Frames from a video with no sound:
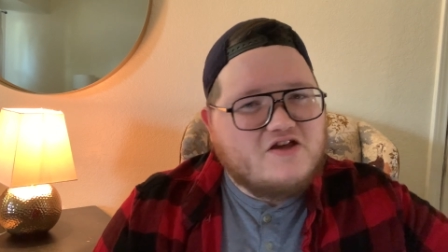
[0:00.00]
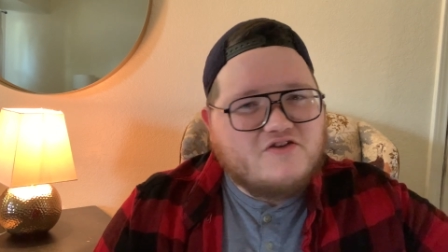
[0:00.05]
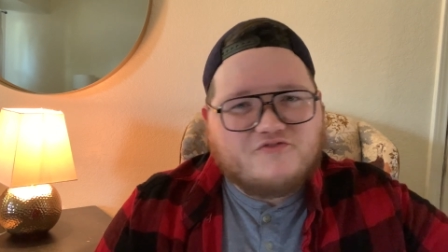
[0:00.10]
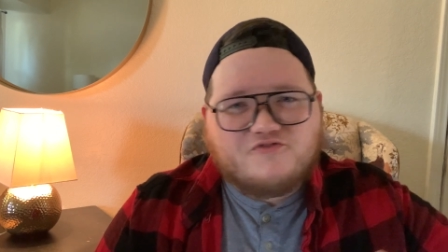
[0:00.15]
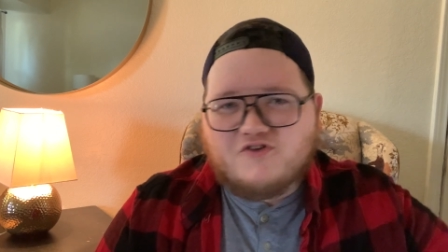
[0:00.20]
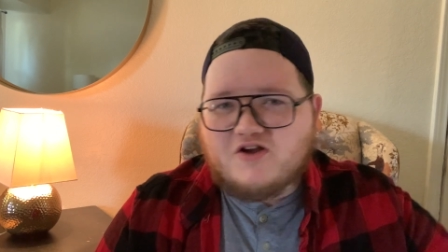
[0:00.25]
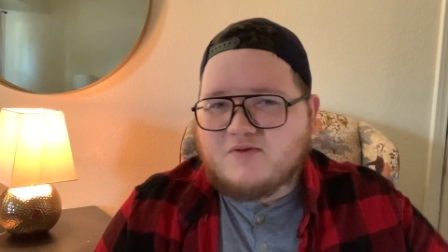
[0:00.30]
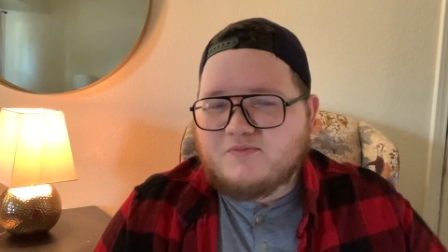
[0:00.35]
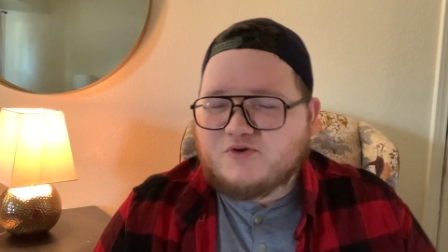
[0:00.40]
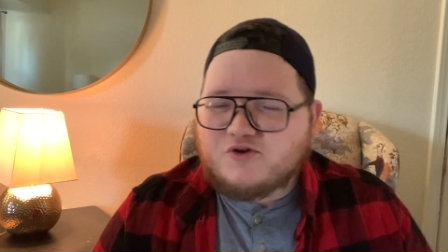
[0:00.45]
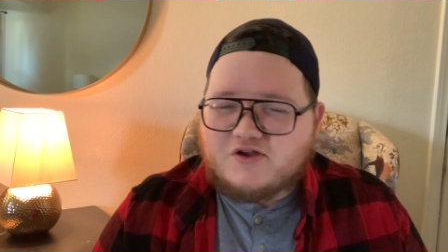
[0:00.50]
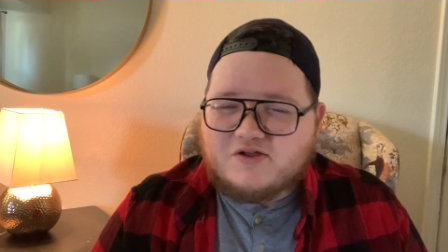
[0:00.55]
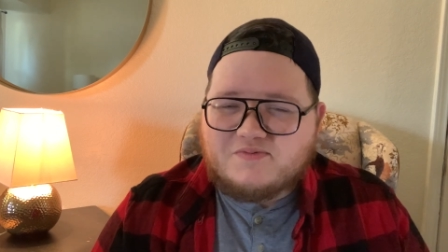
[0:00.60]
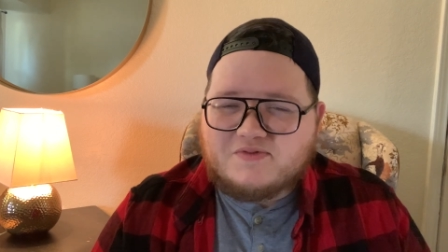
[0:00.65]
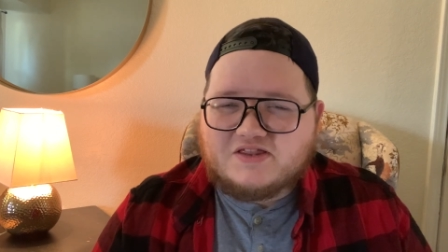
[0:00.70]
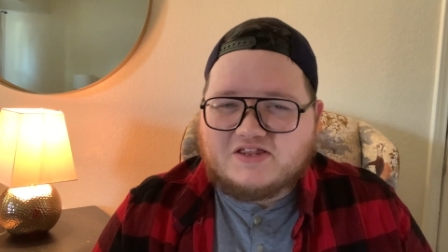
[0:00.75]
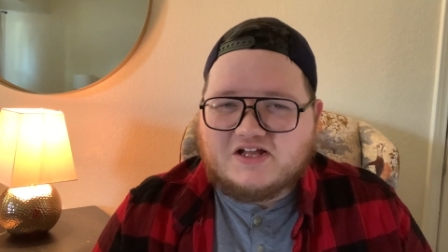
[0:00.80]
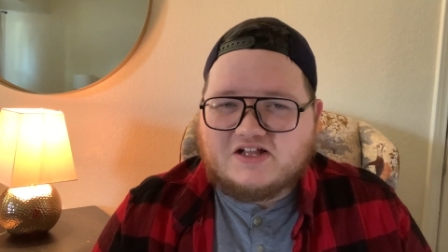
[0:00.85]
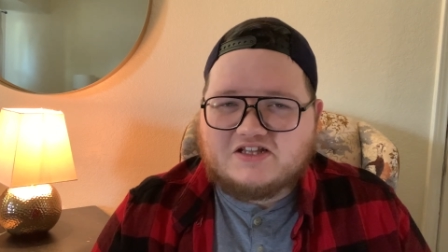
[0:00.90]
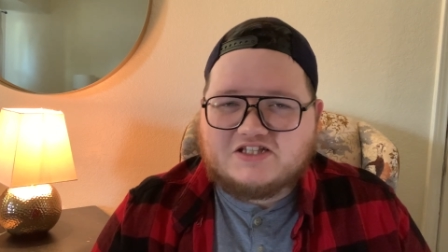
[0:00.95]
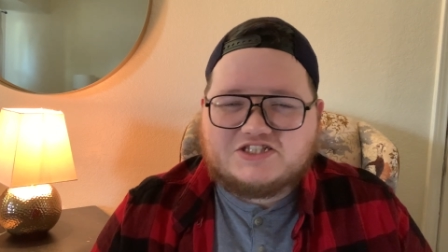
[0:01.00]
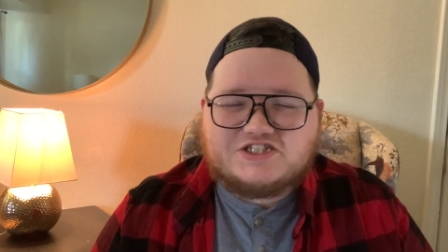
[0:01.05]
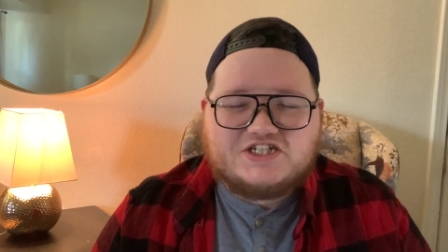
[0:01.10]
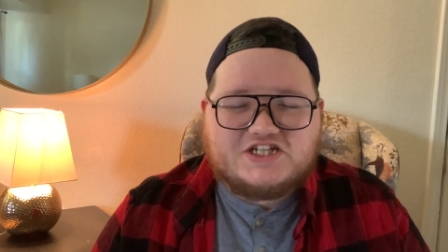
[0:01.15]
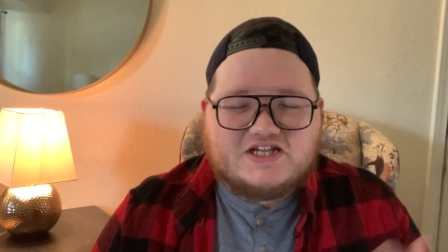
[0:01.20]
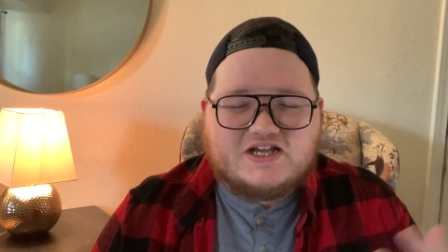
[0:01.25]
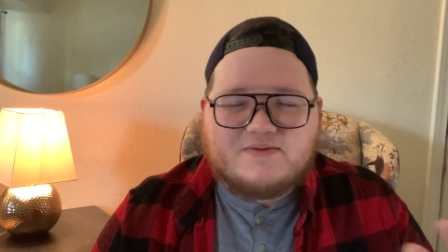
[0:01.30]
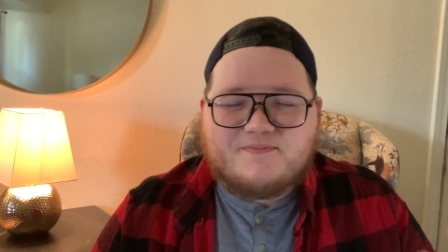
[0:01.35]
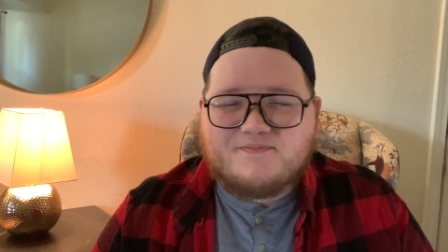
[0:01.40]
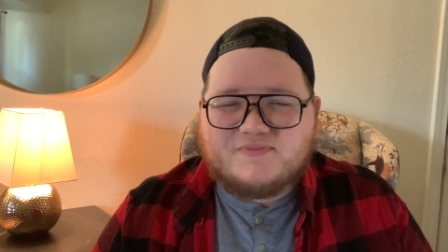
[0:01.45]
from Greek
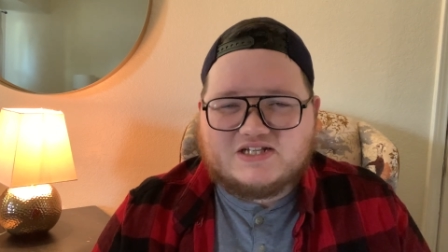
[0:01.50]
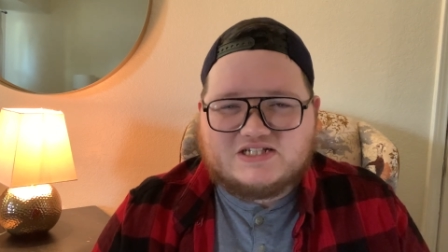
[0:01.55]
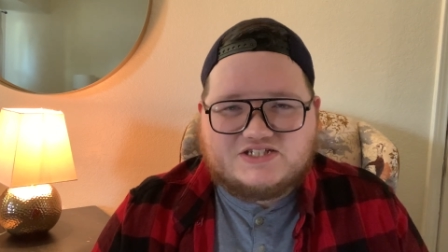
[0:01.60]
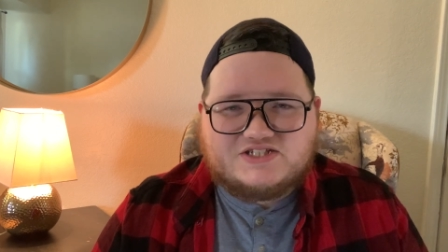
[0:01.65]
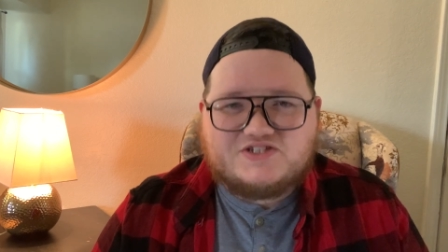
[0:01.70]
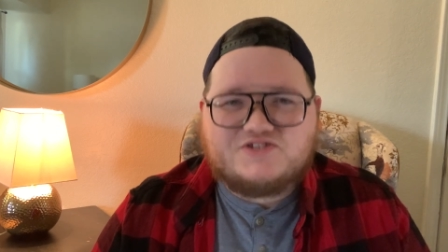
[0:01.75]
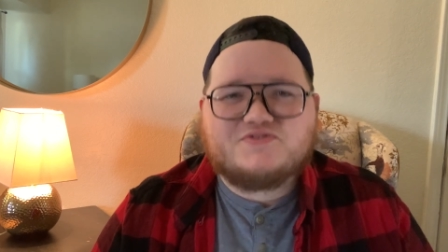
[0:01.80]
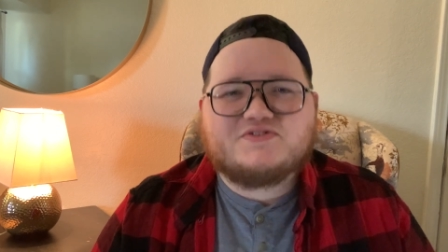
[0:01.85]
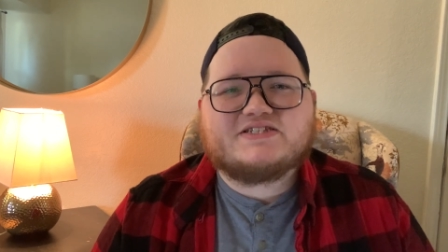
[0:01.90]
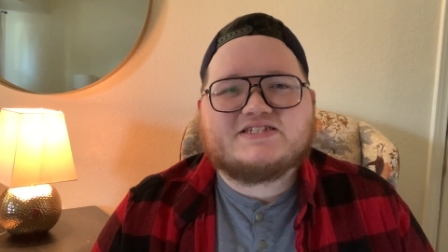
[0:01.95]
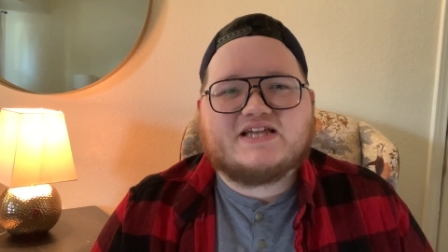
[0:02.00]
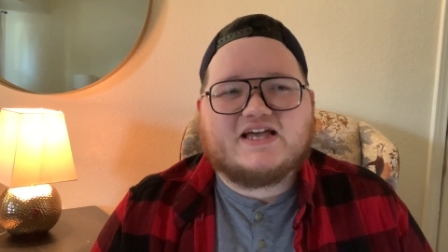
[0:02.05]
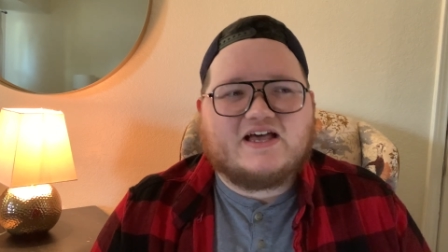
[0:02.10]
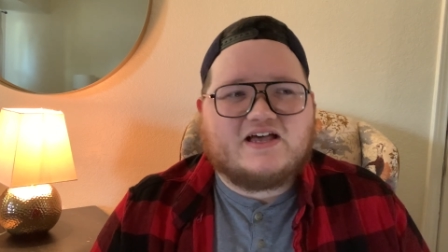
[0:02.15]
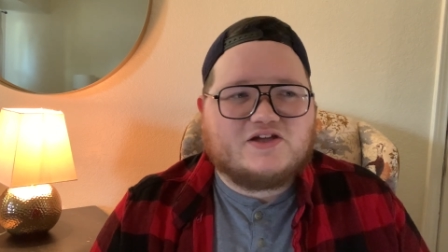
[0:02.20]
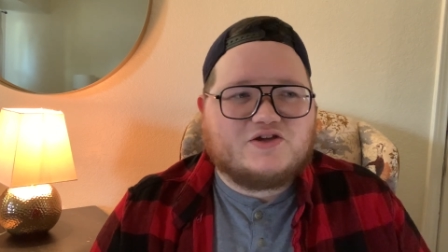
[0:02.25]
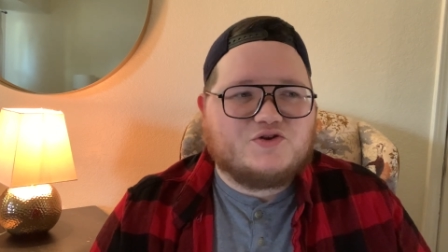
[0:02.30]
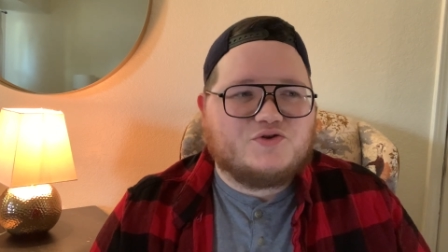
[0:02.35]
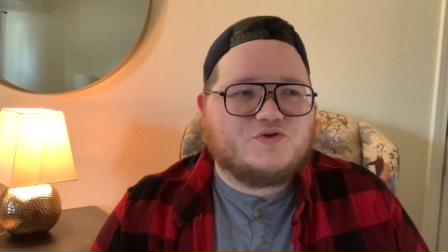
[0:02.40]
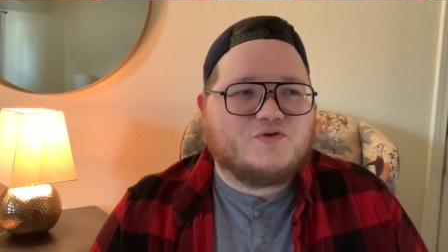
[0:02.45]
mythology, Medusa,